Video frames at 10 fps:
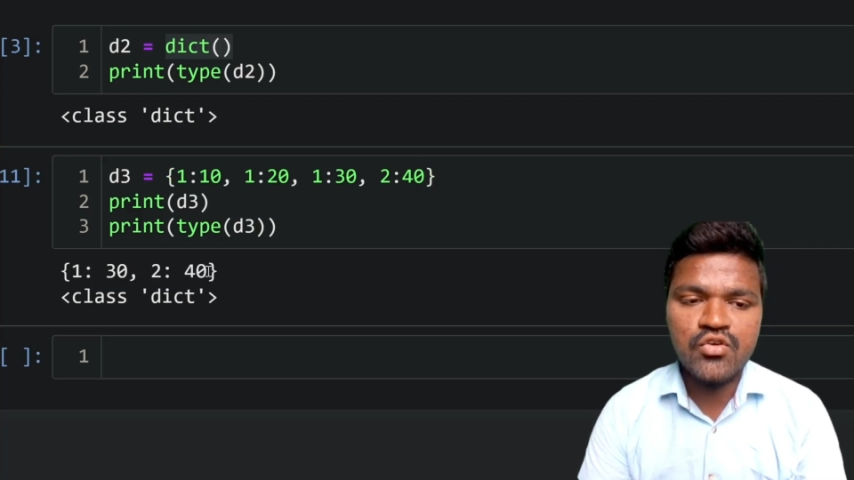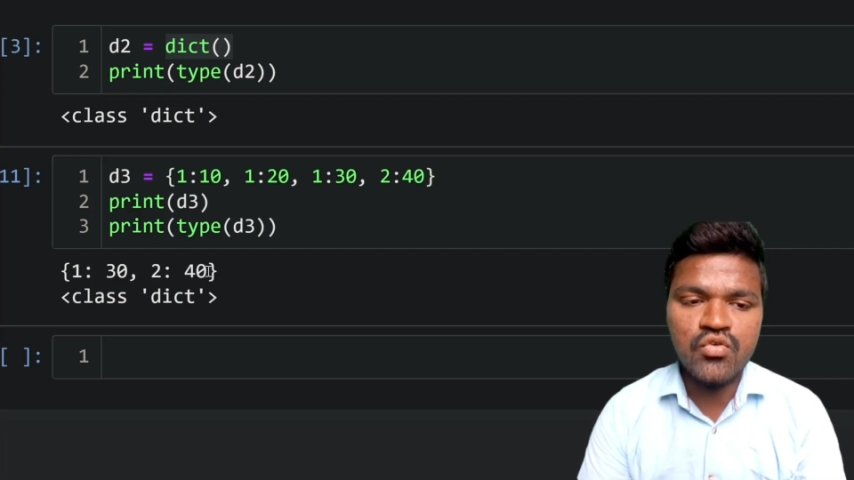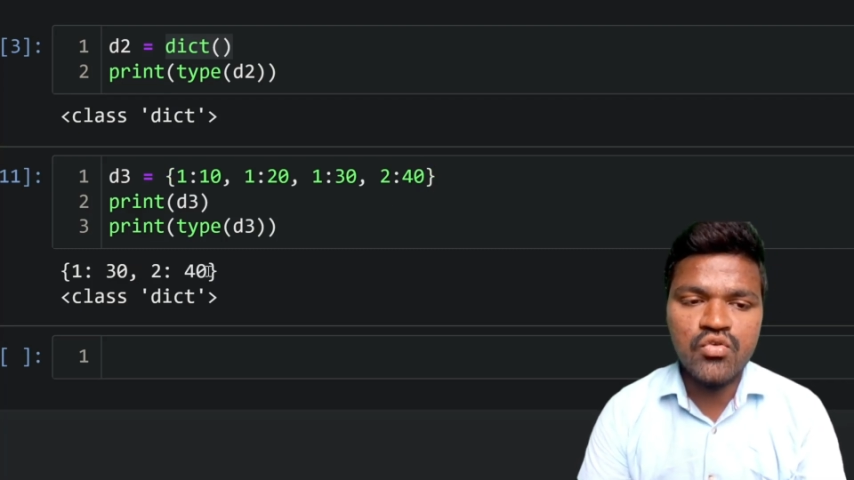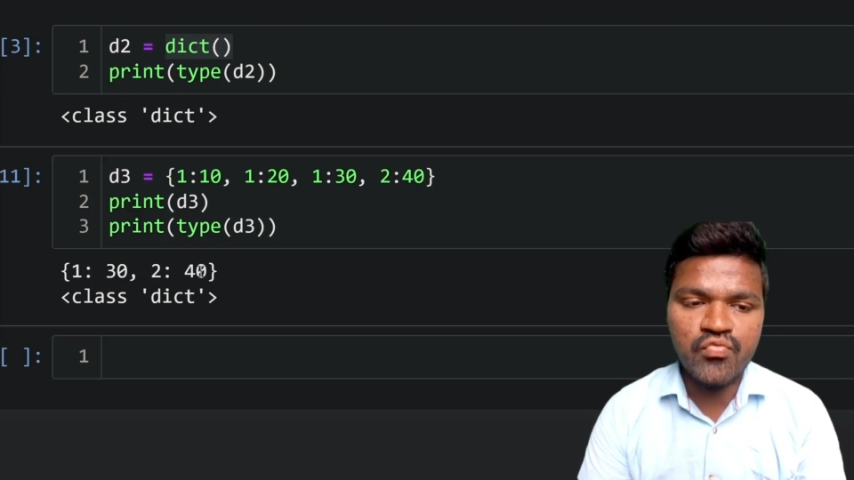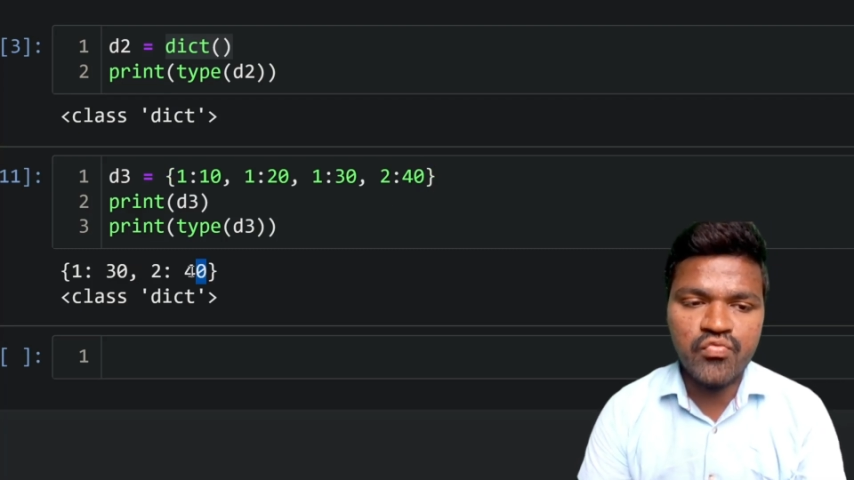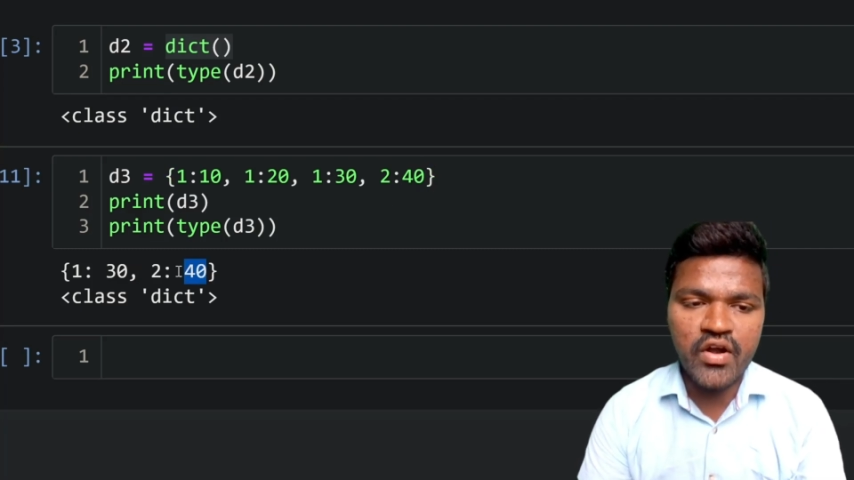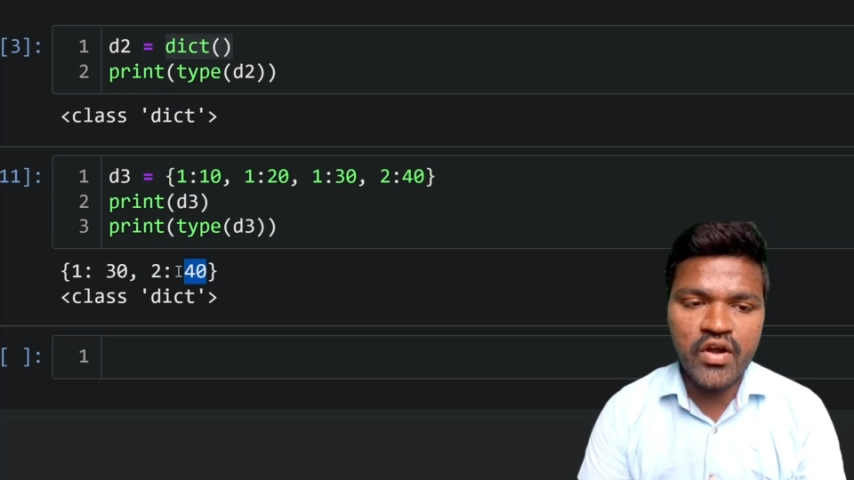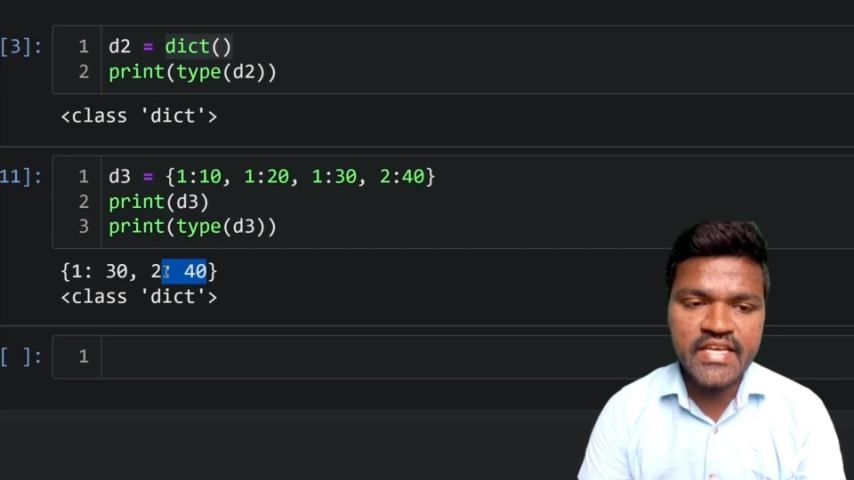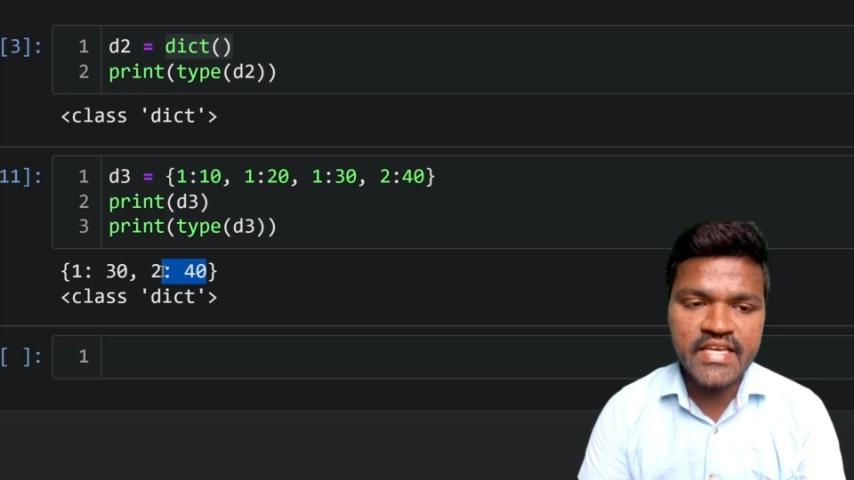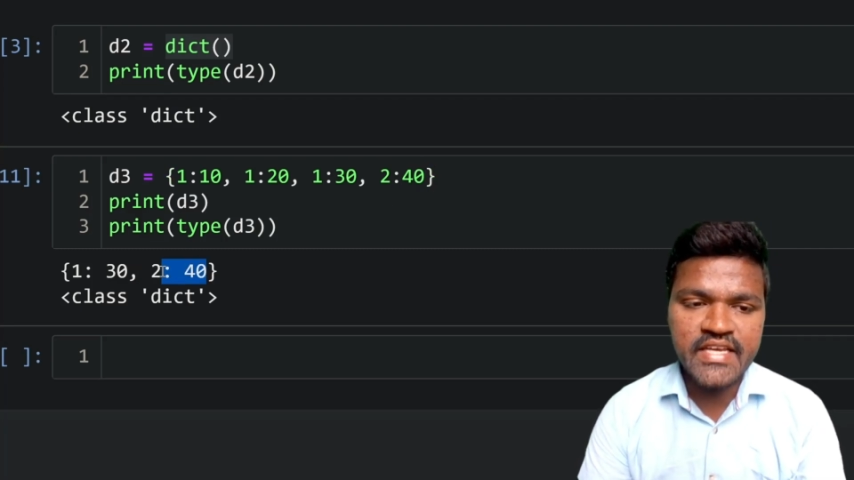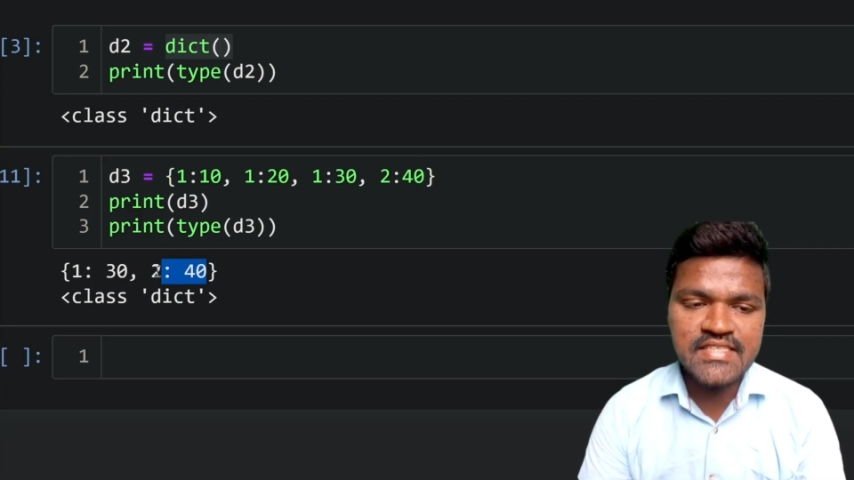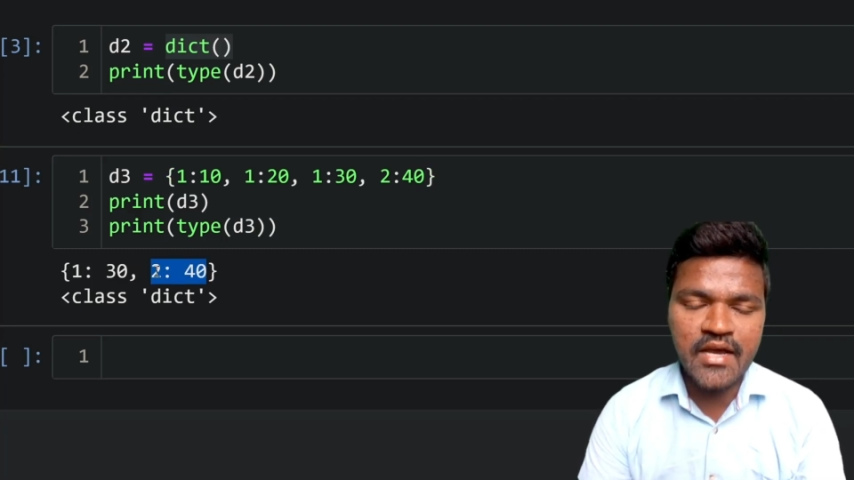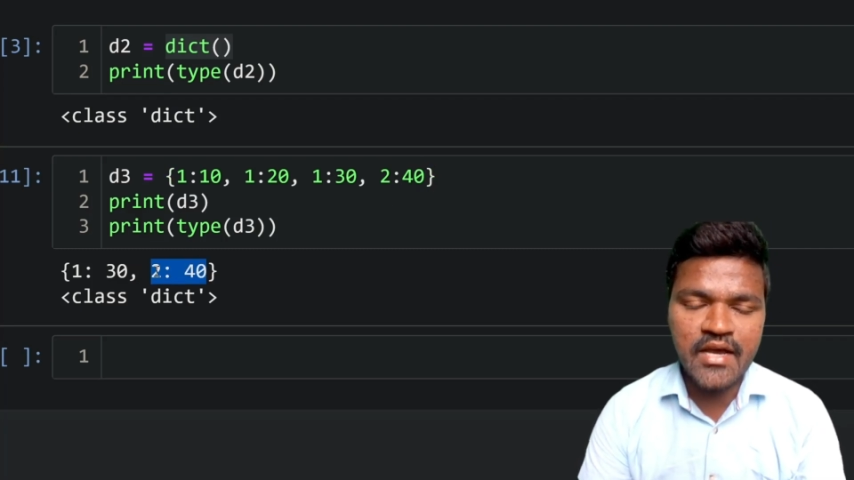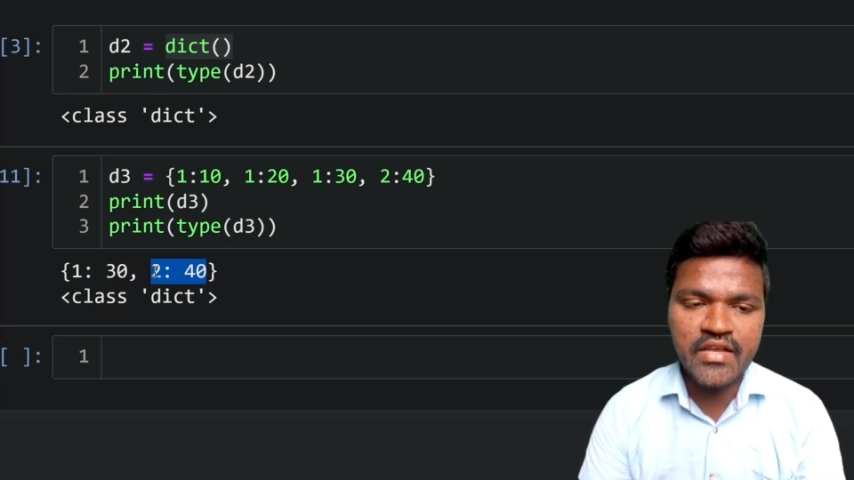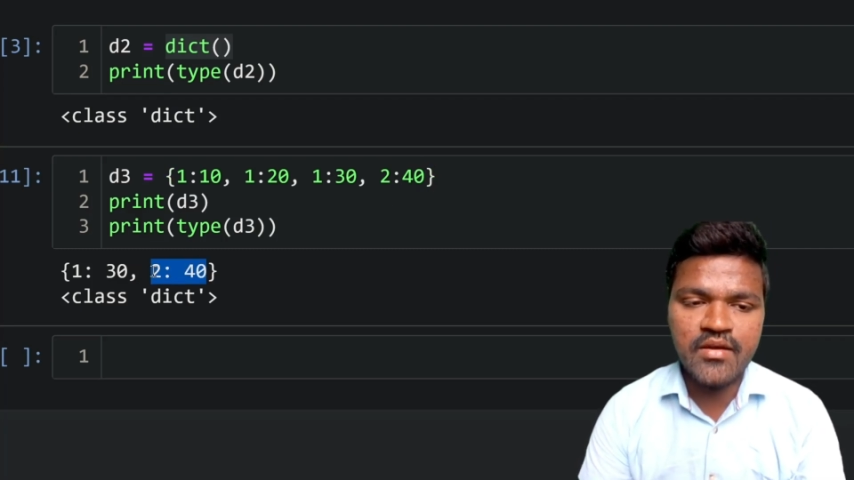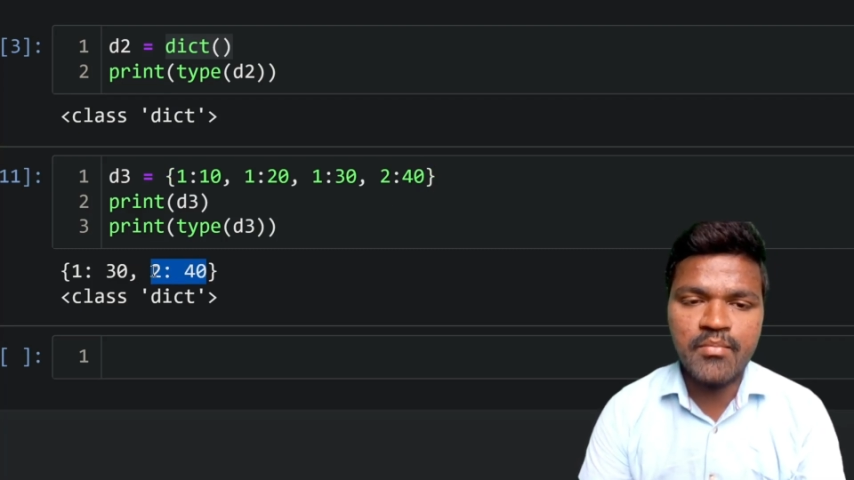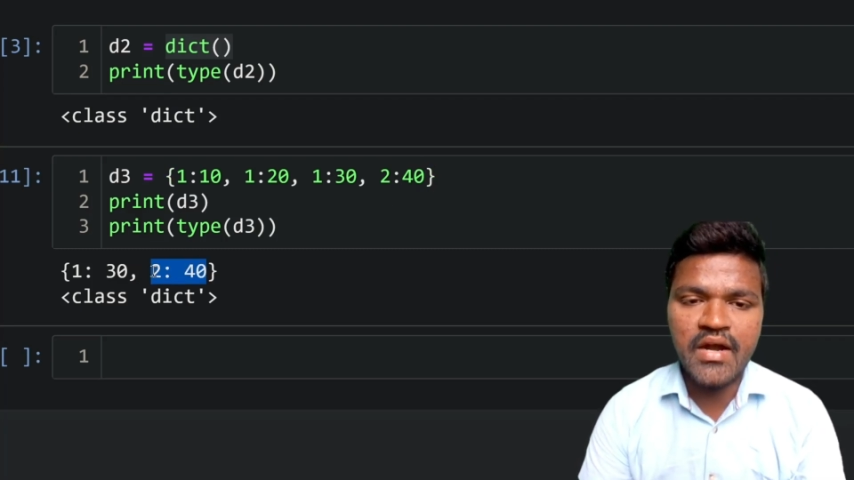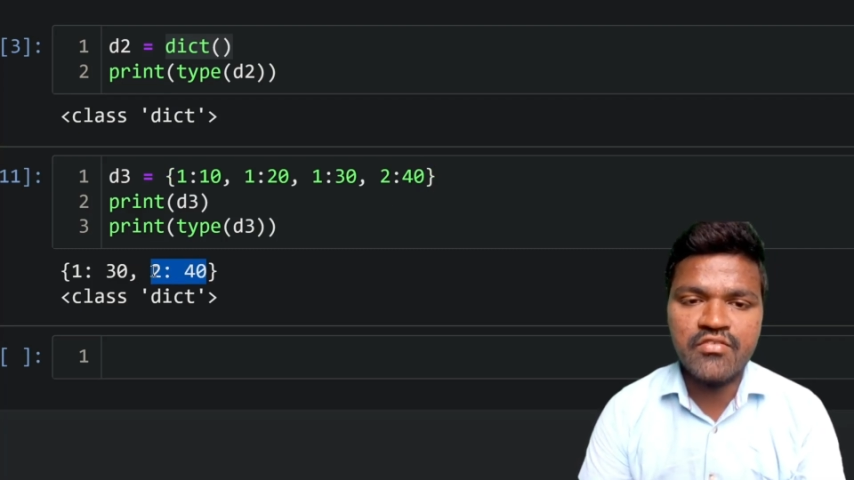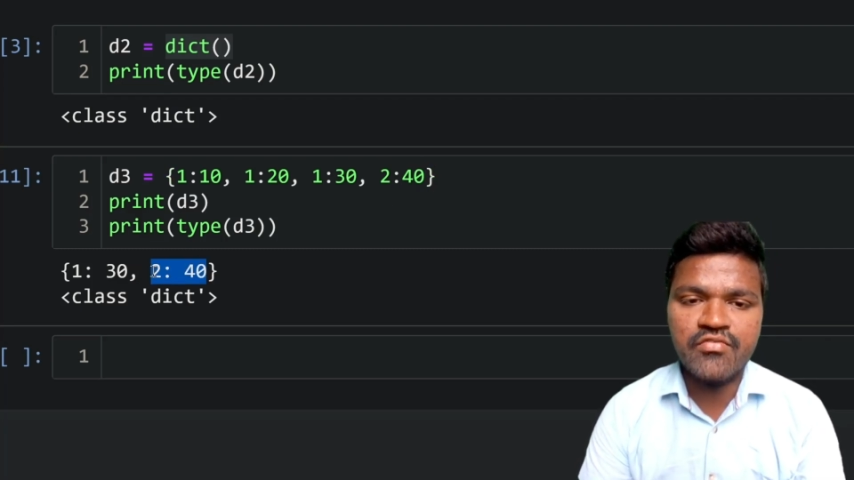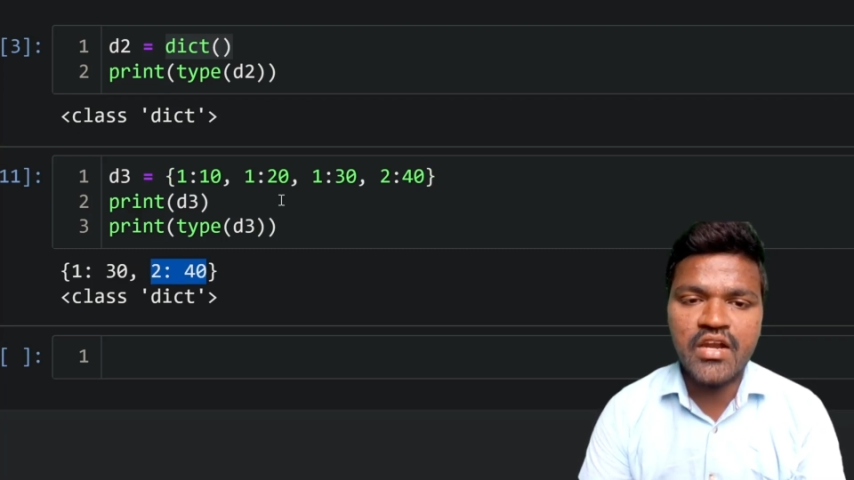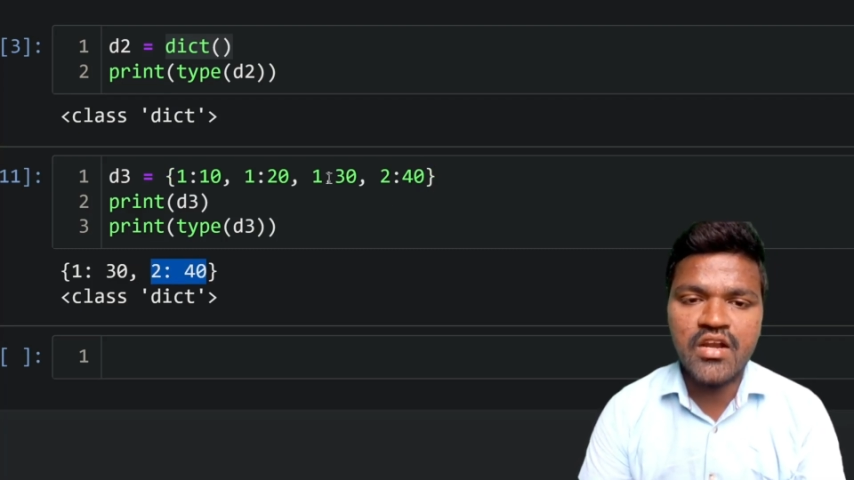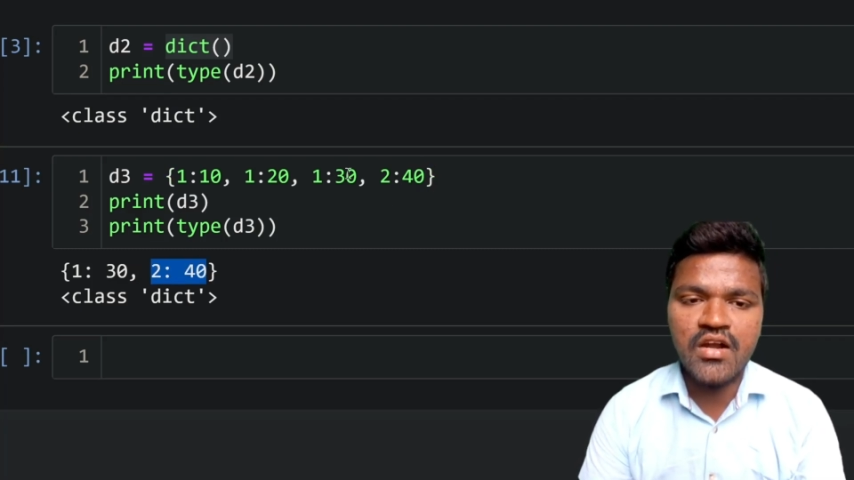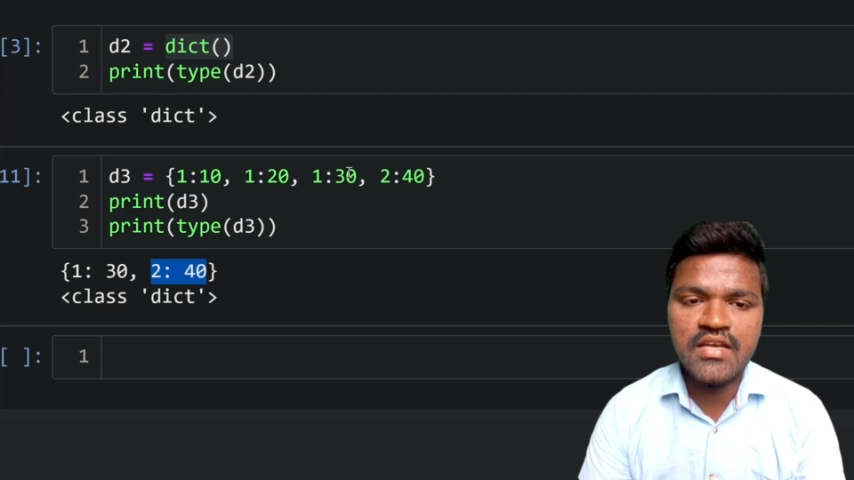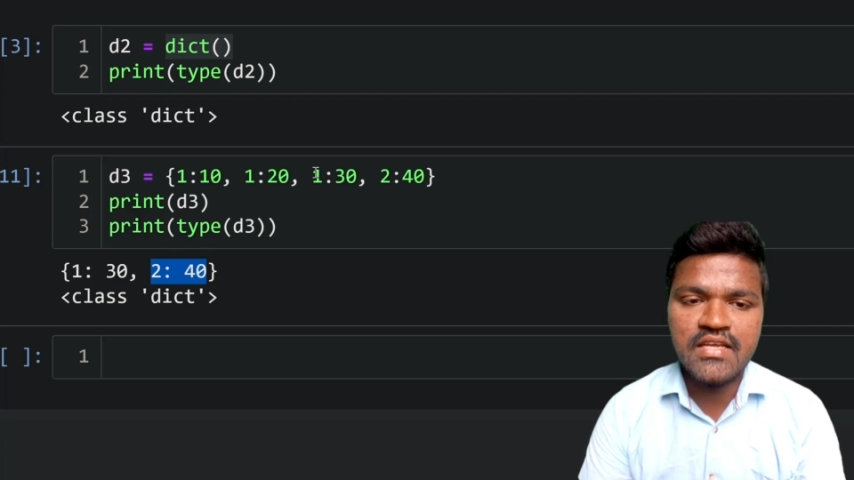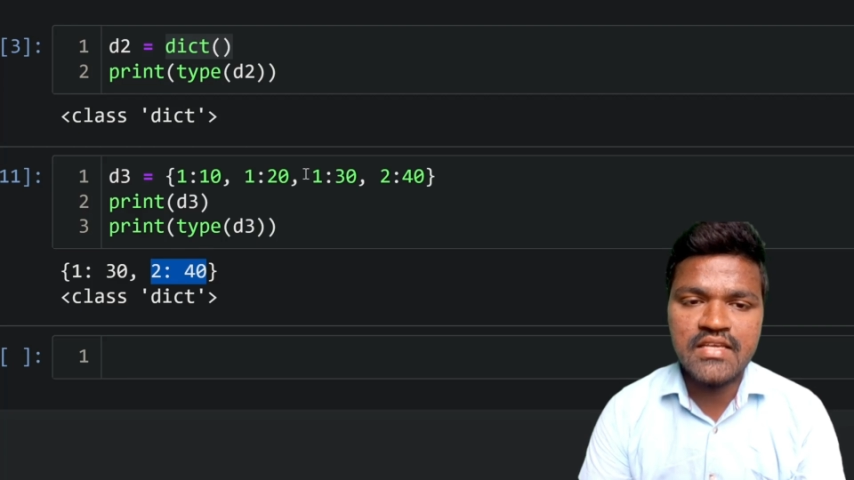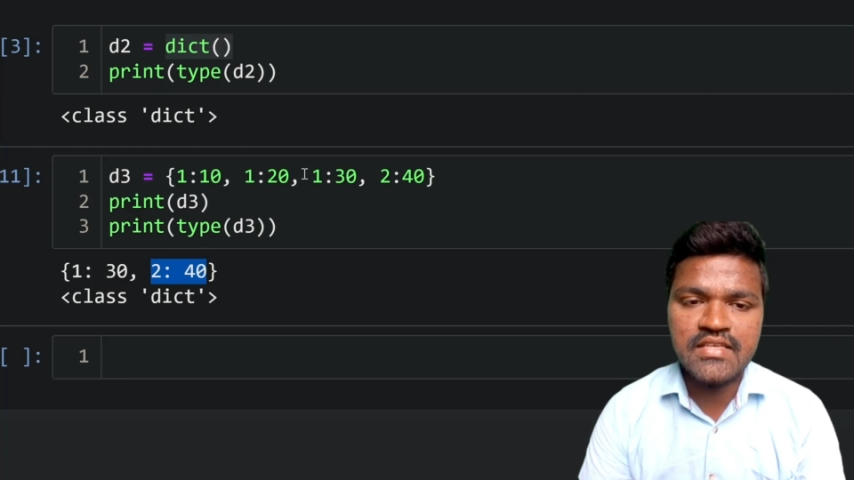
240 is coming, but we are not